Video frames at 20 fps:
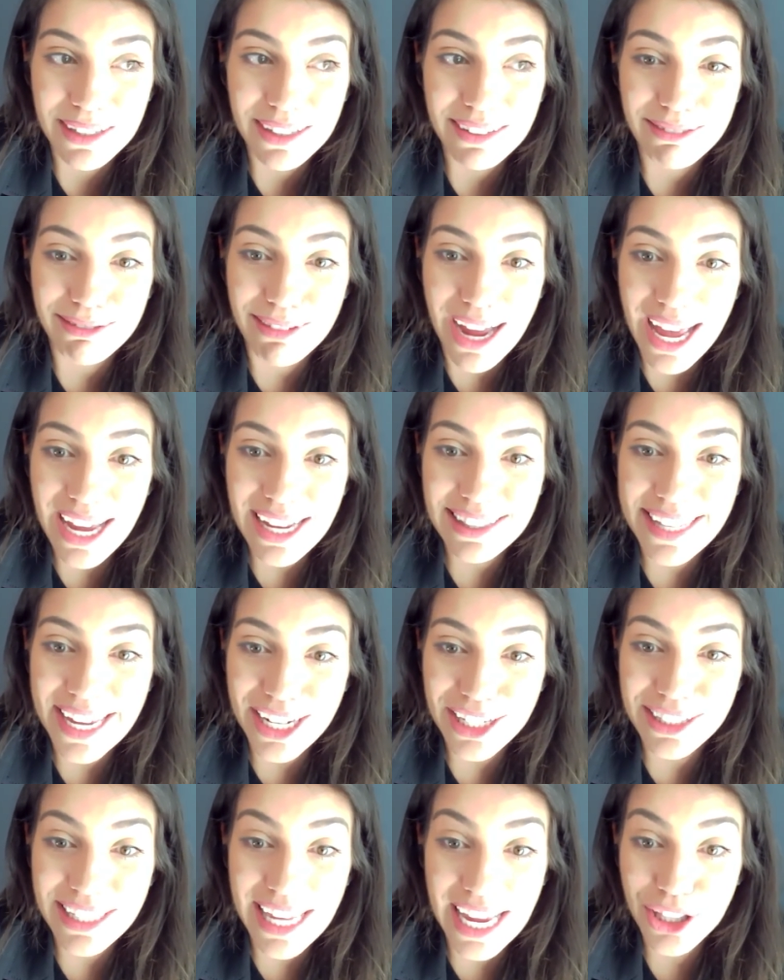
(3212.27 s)
Right?
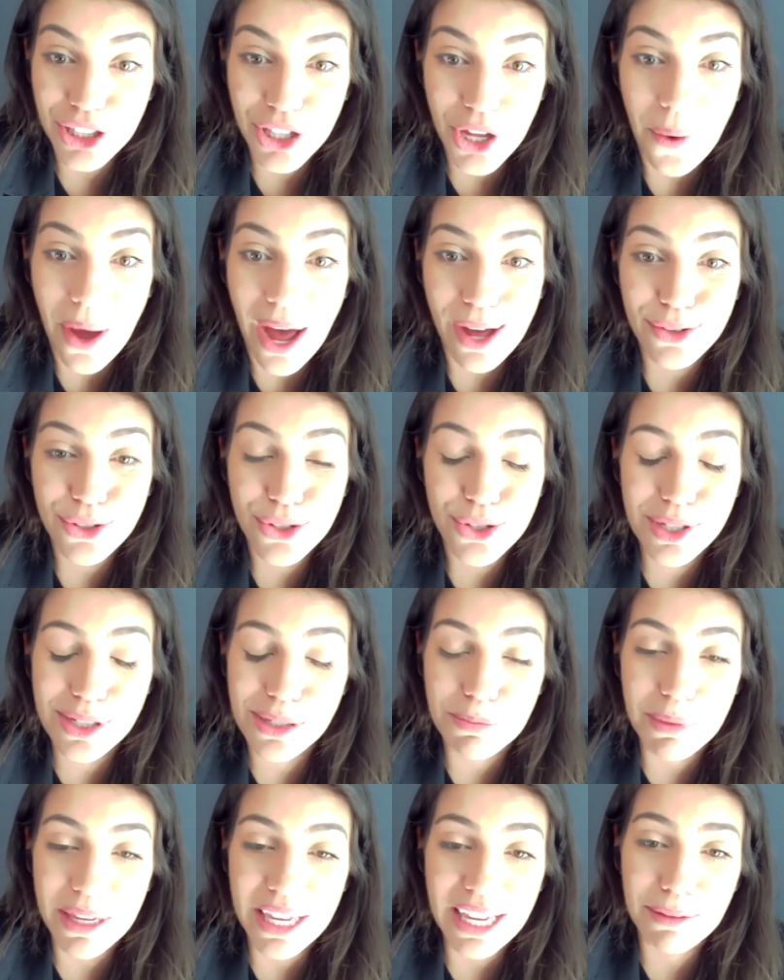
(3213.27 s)
They know how to
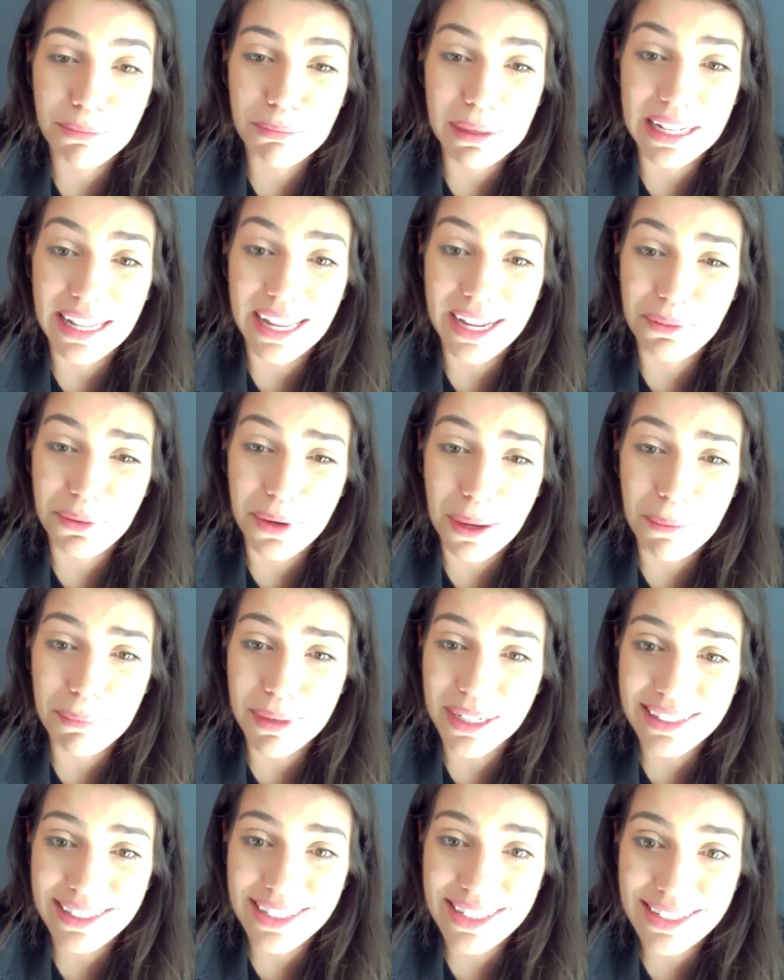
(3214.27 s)
speak, but like
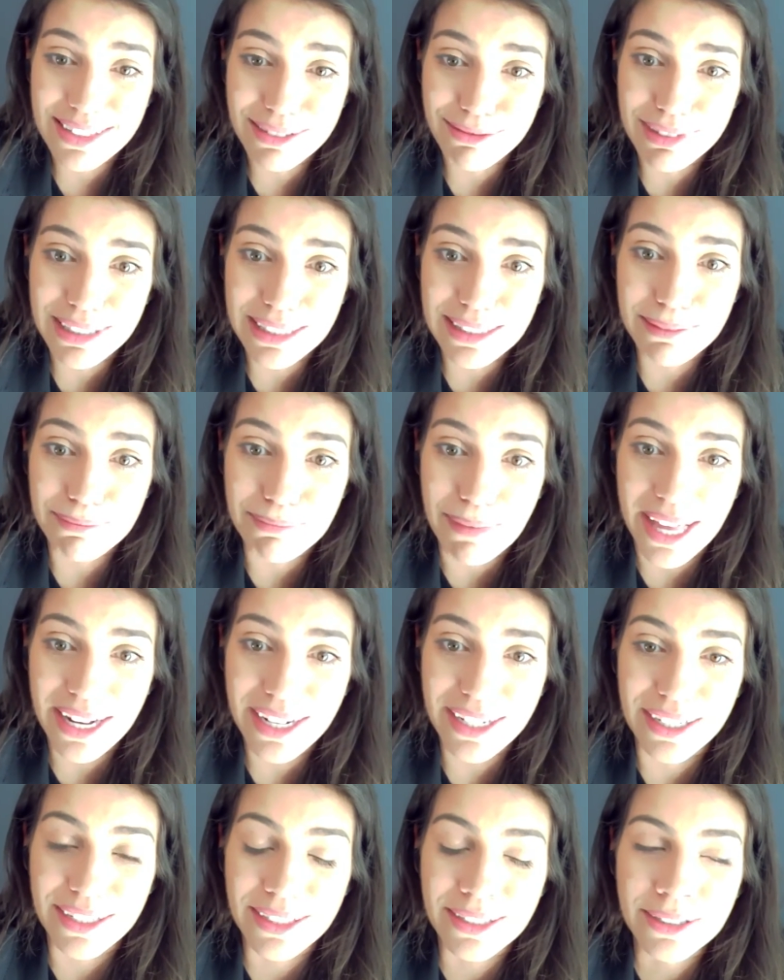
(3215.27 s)
grammar doesn't really
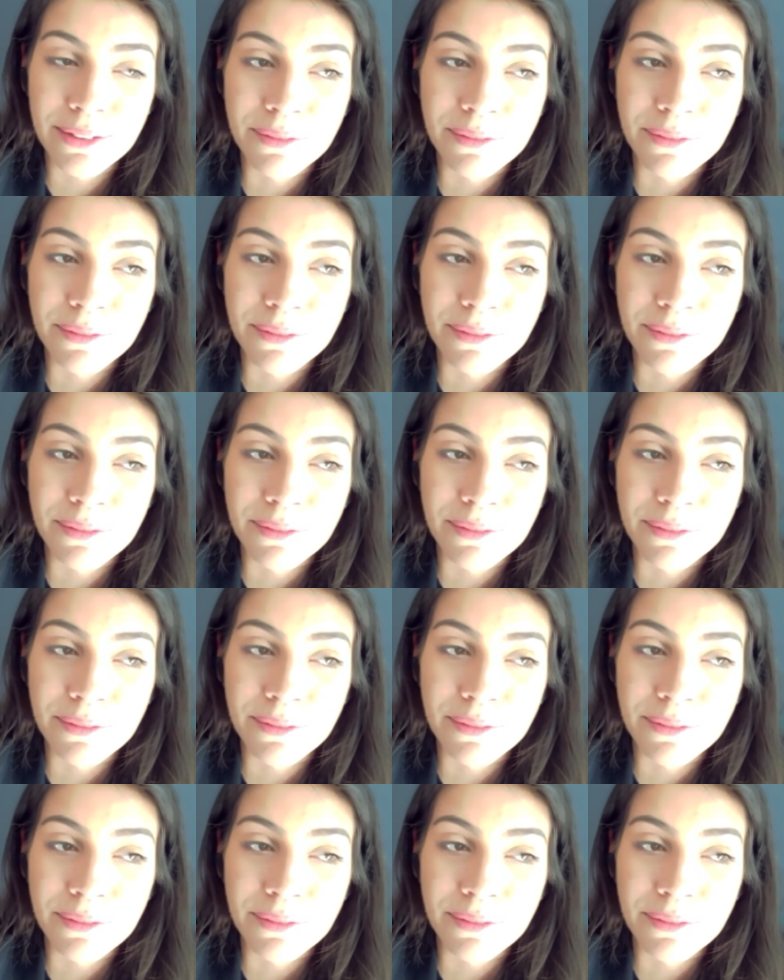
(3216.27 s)
matter.